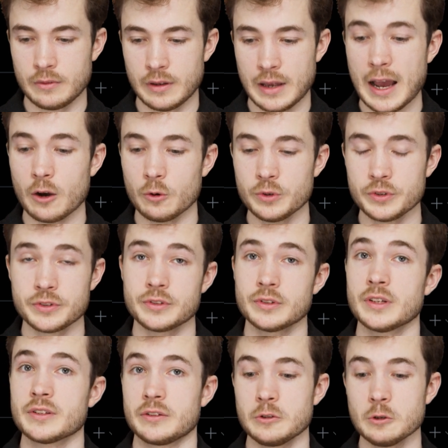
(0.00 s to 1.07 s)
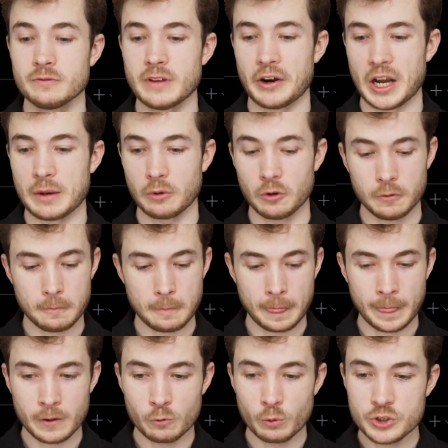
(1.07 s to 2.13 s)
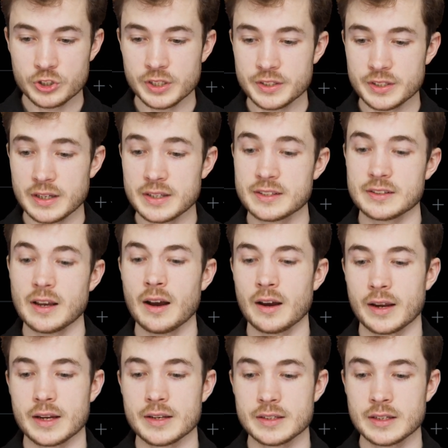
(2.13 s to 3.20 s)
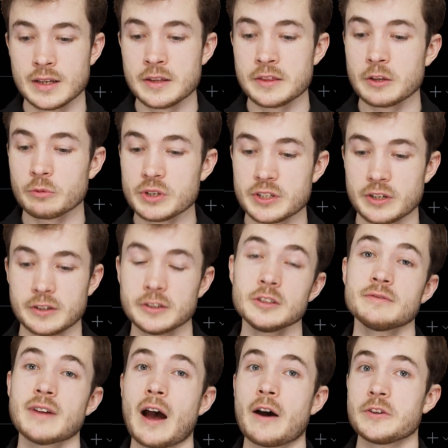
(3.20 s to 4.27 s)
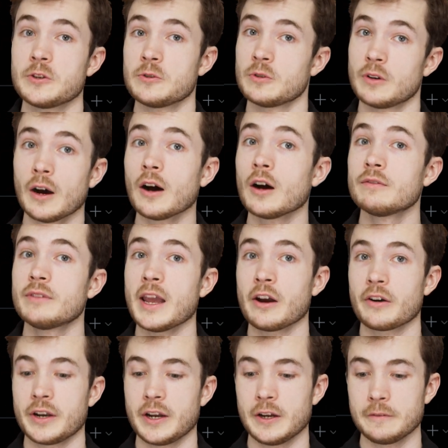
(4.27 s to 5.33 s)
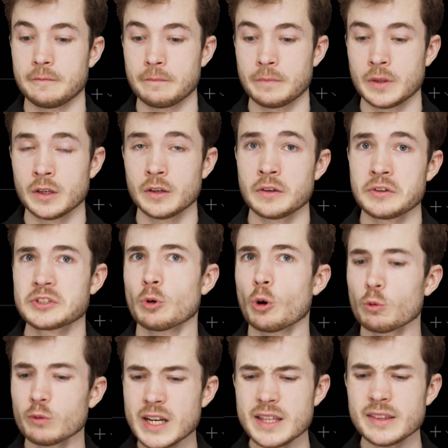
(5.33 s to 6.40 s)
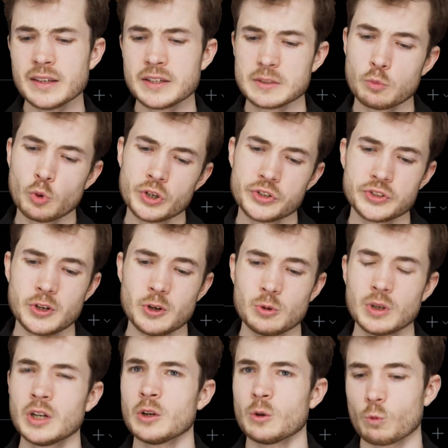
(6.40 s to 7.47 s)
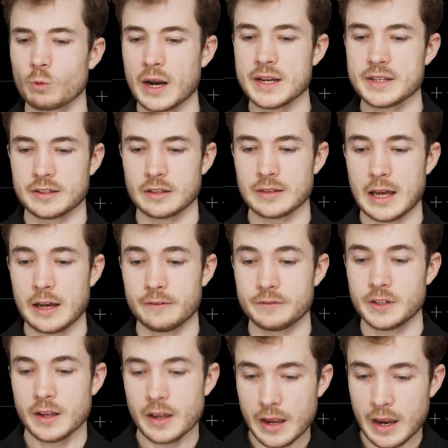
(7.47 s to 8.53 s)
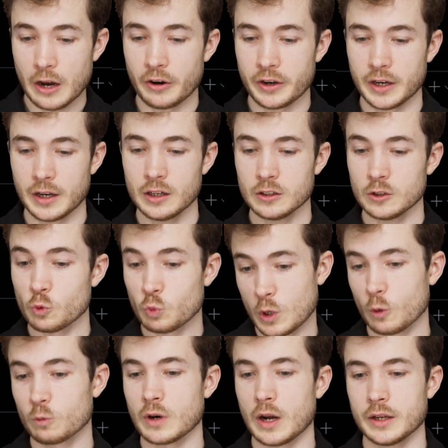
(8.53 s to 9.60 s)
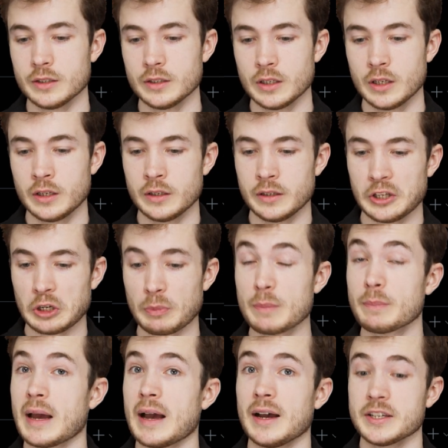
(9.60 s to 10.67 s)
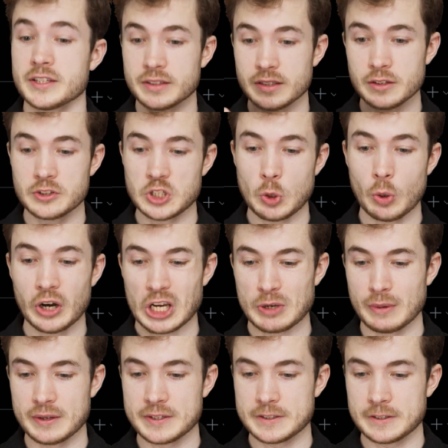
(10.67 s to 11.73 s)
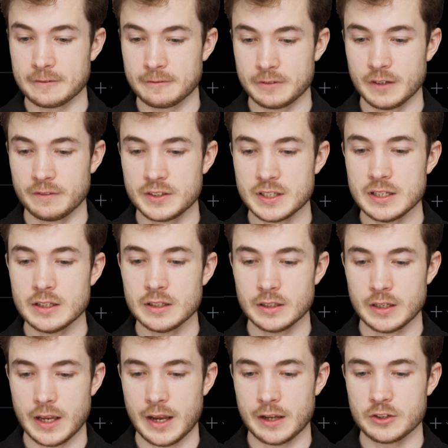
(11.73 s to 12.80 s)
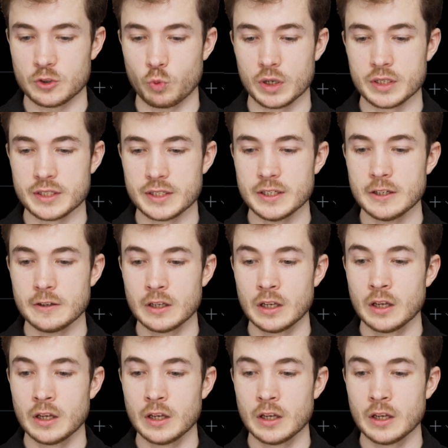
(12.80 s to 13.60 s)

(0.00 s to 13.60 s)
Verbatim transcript: house is a new variable, which is assigned the return value of area. So we'll read this more so right to left. Area will run. It'll be passed these two arguments, fifty and twenty.